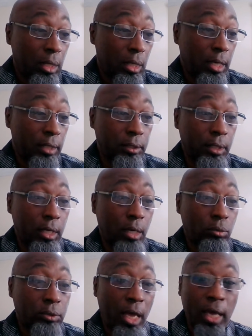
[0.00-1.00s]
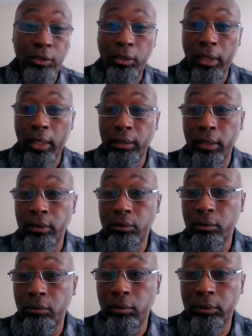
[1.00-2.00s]
I think I was ashy that day,
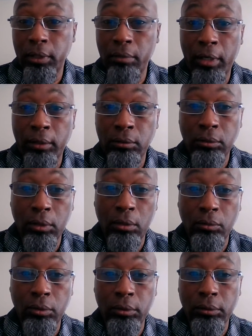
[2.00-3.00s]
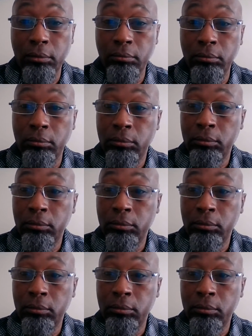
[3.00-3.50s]
so what they might have saw was some